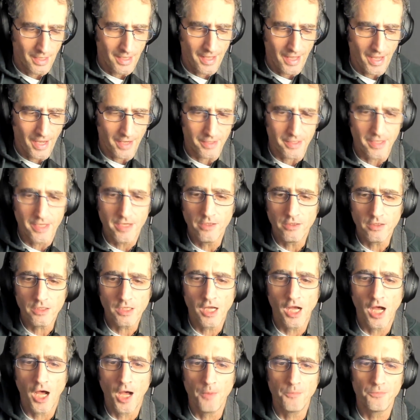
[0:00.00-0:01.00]
And here
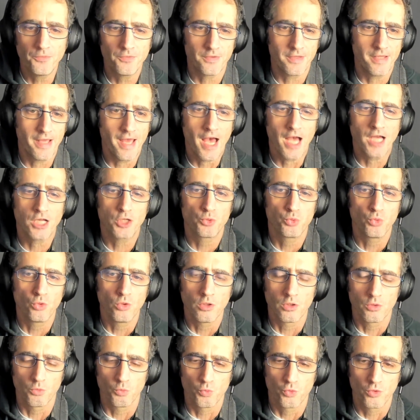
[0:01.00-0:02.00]
comes the
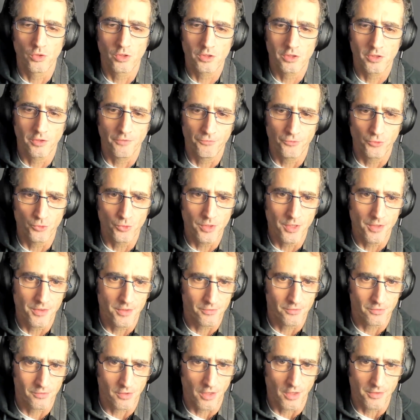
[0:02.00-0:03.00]
actual work of doing
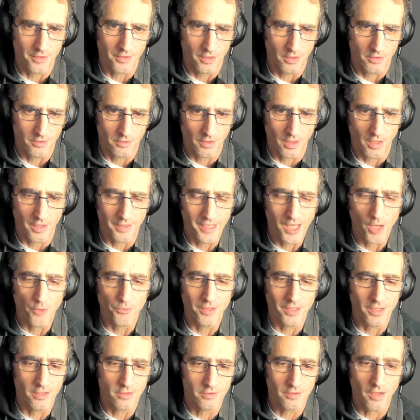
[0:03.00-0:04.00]
this on the guitar. Now
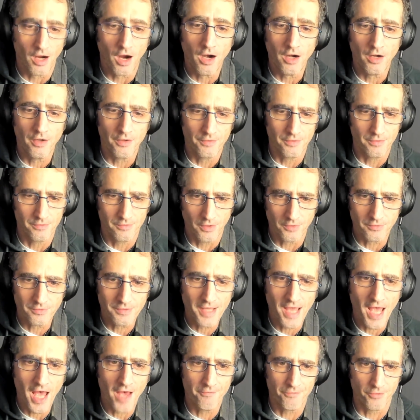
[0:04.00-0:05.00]
the guitar doesn't
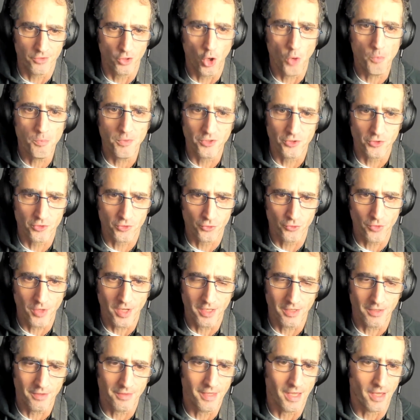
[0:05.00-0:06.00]
have an open
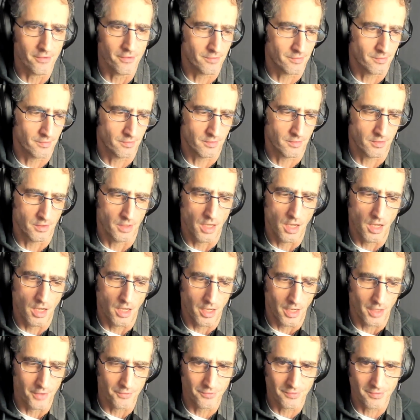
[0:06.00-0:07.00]
string that's
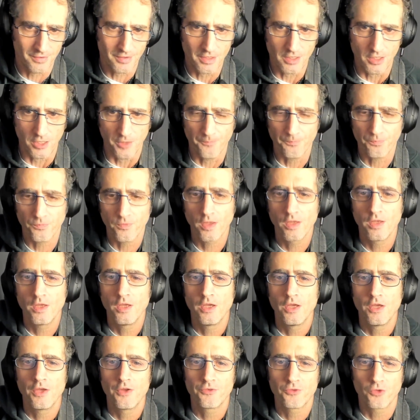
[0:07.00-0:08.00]
a C.
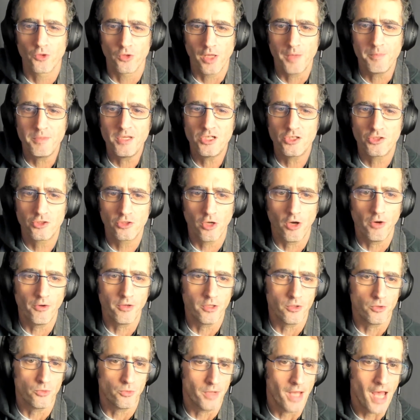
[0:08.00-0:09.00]
So let me show
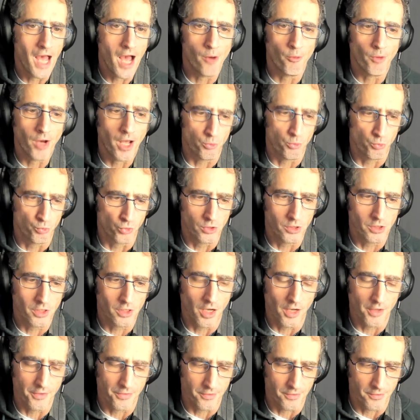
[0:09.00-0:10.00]
you how I would work
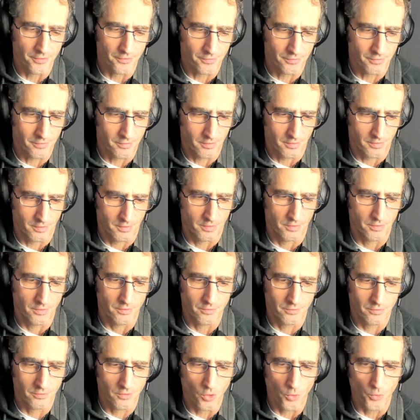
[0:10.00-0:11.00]
on this.
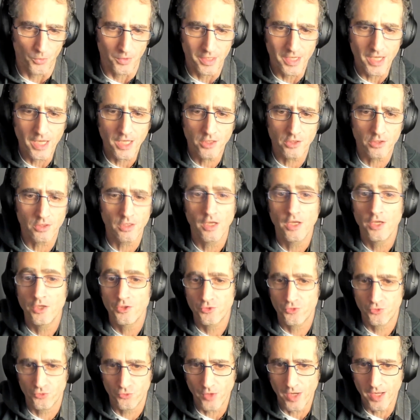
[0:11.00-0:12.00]
So each
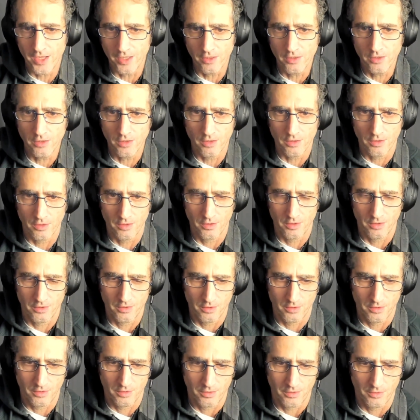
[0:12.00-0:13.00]
string
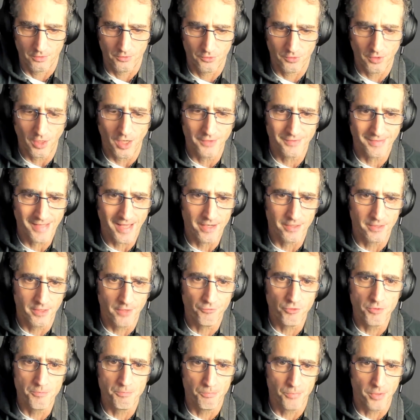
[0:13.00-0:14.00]
starts at a
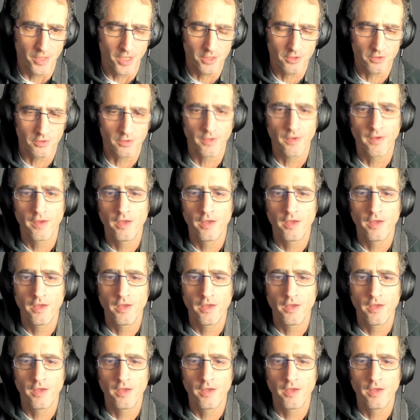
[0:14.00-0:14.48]
different pitch.